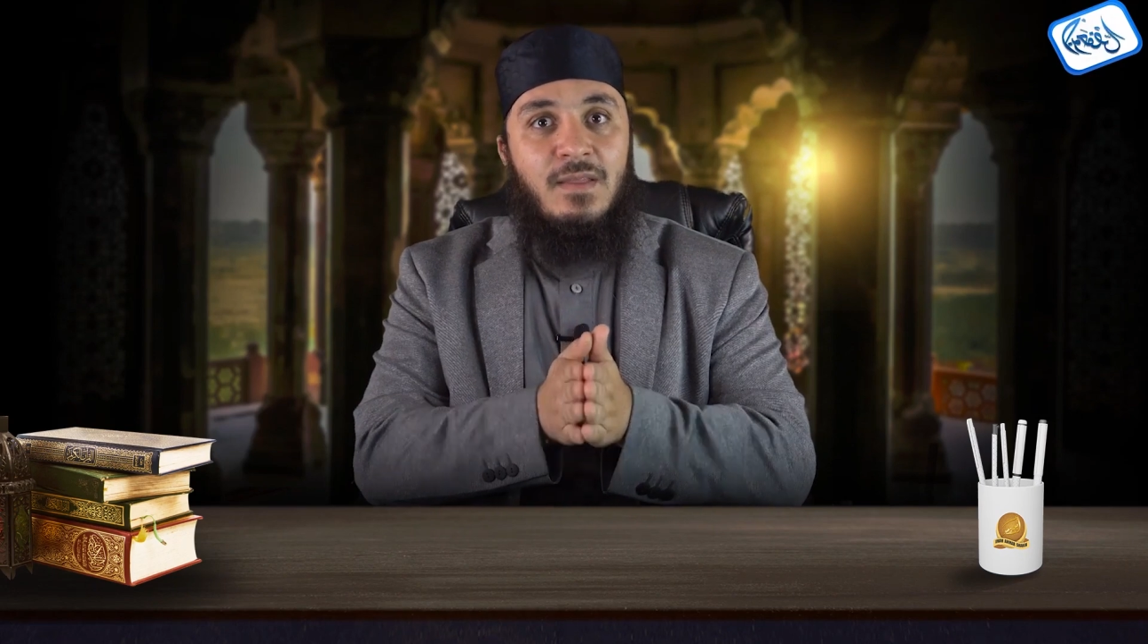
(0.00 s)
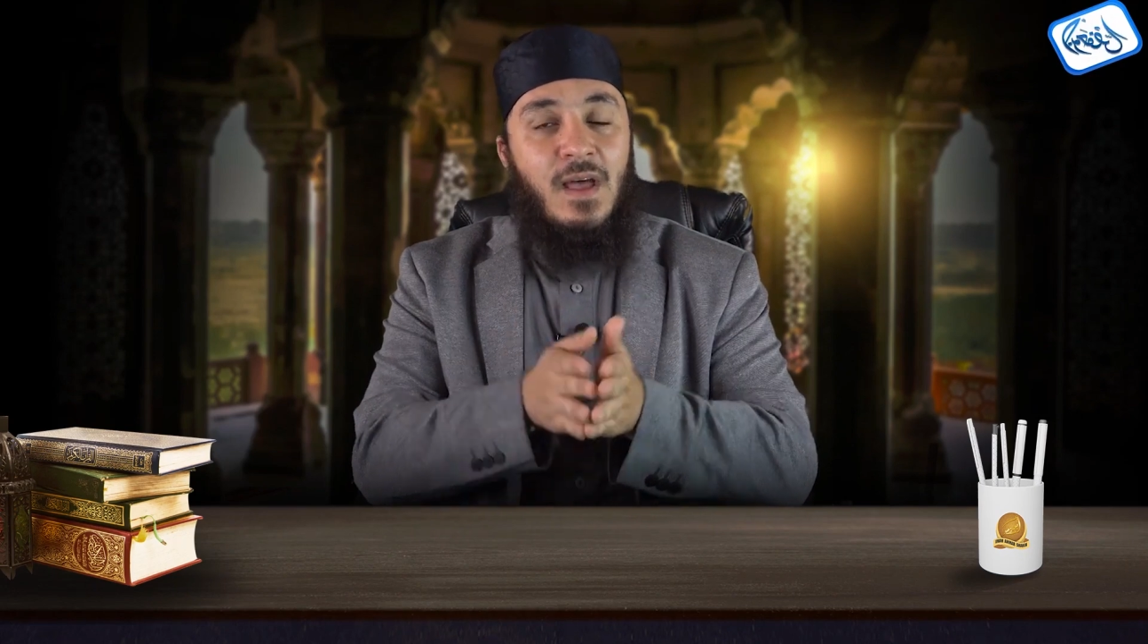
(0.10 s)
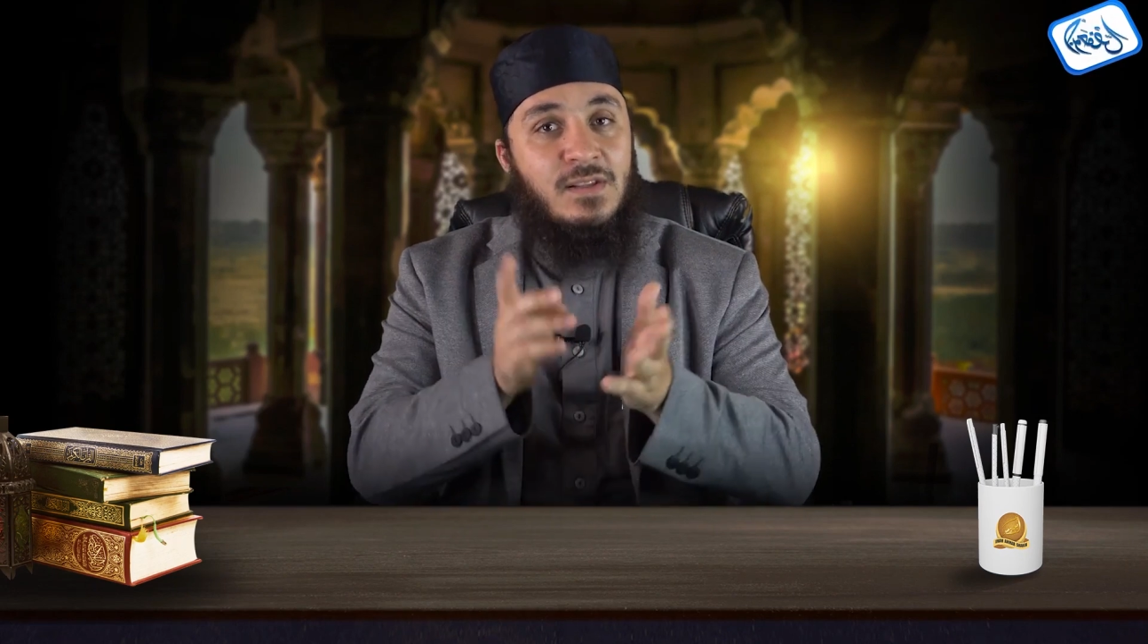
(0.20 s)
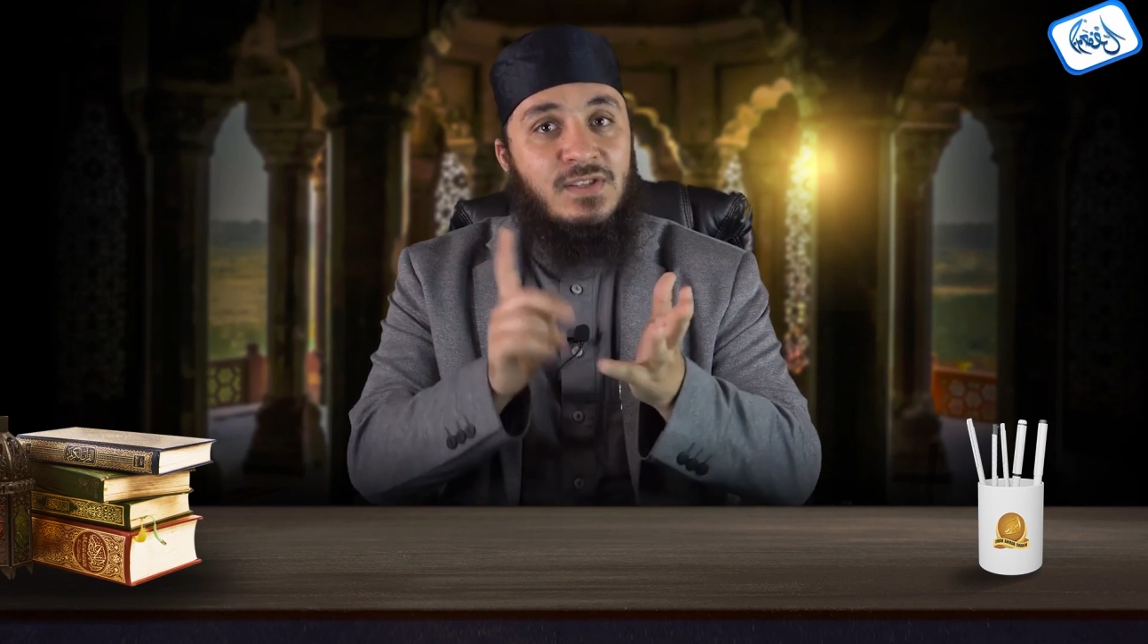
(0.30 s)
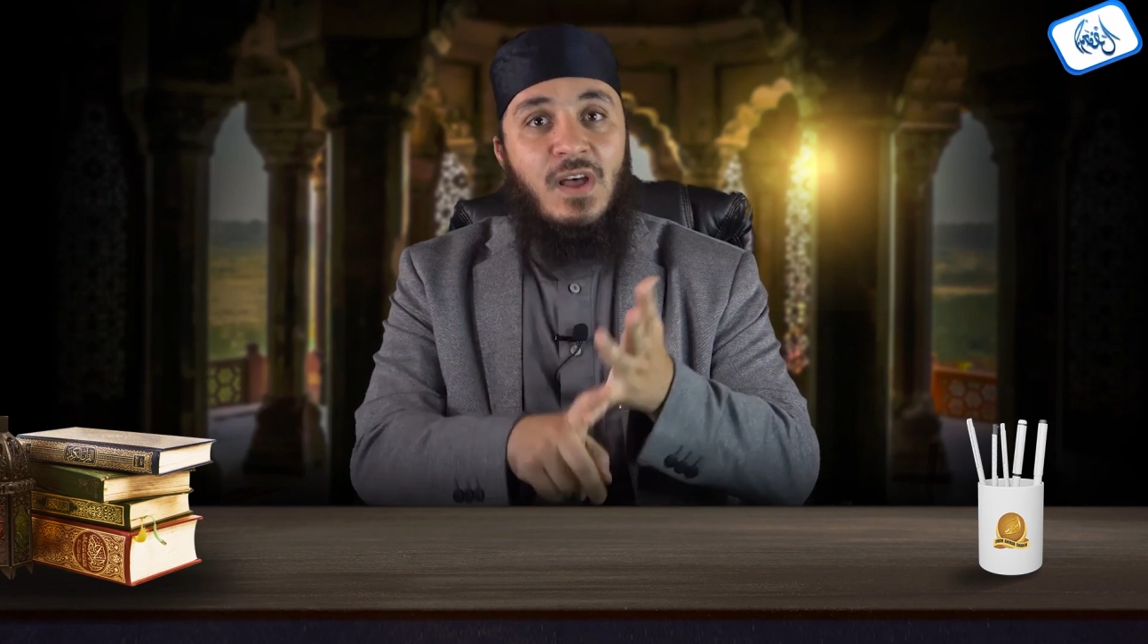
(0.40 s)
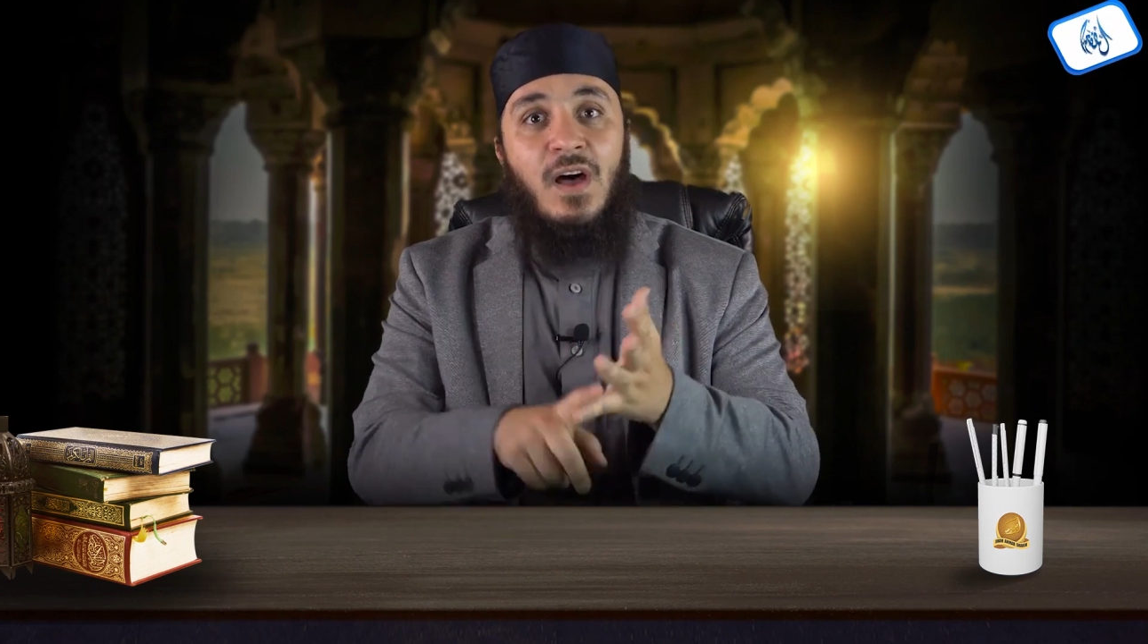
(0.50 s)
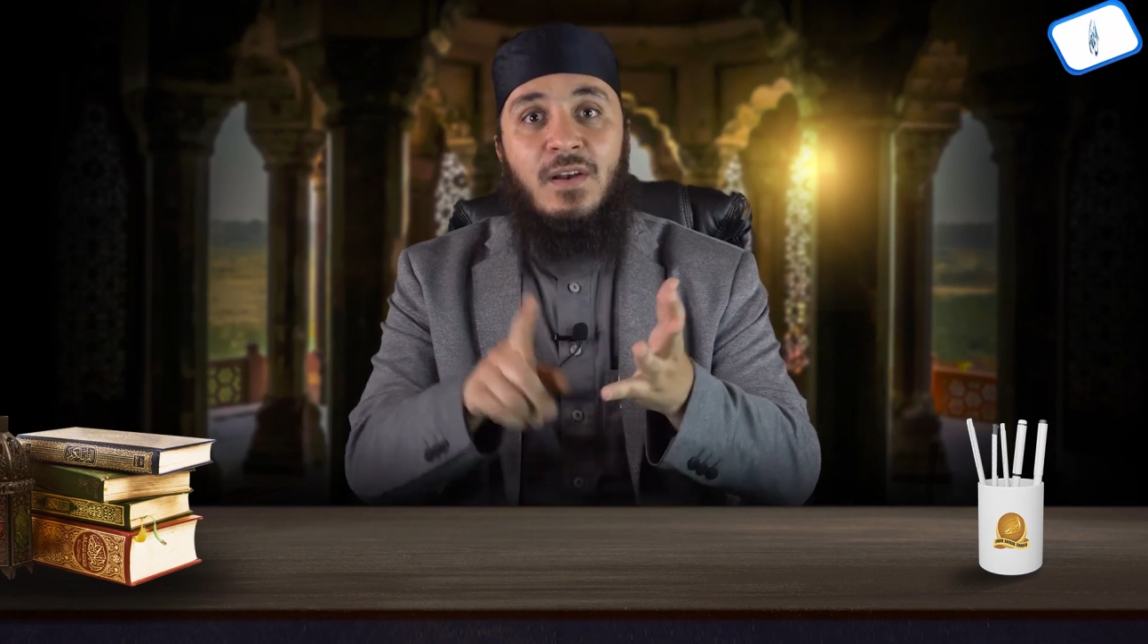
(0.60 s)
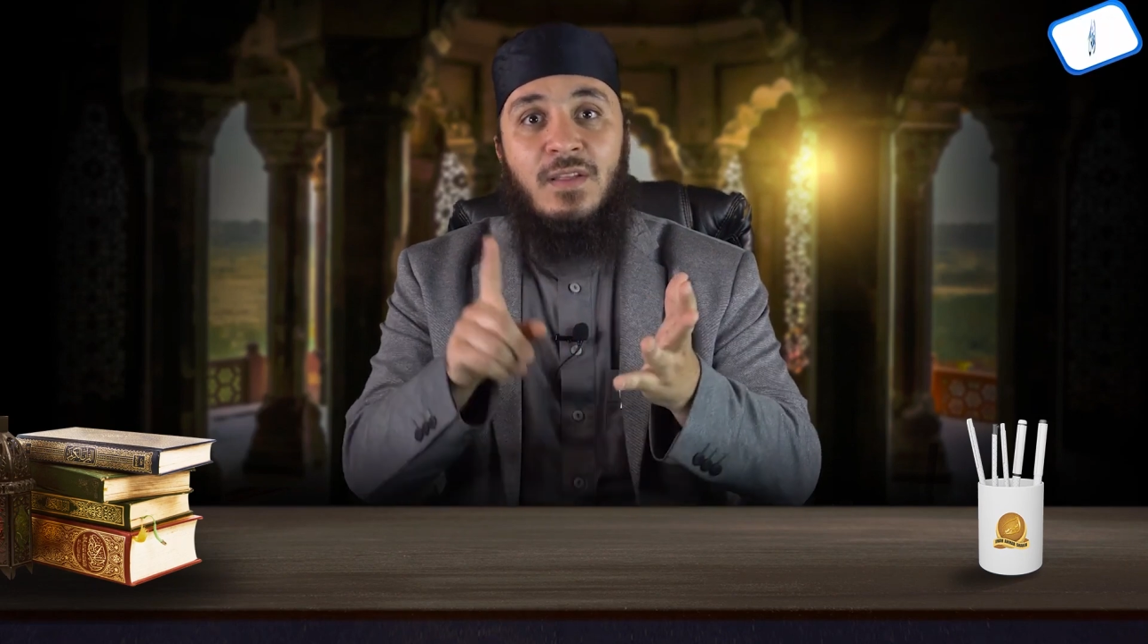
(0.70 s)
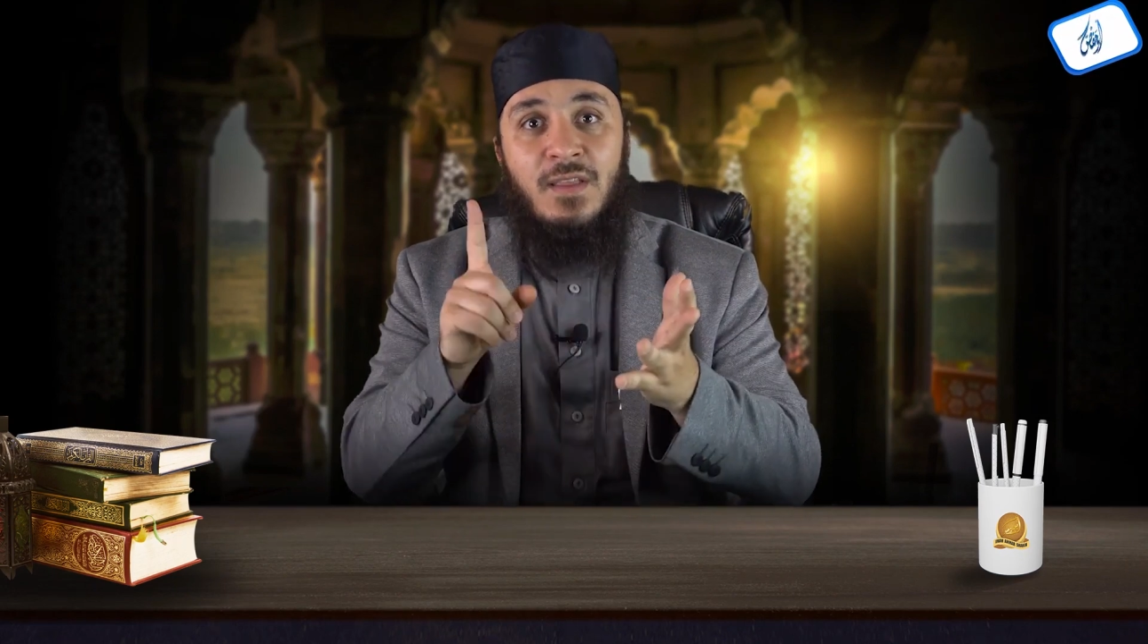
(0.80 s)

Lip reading: the Ansar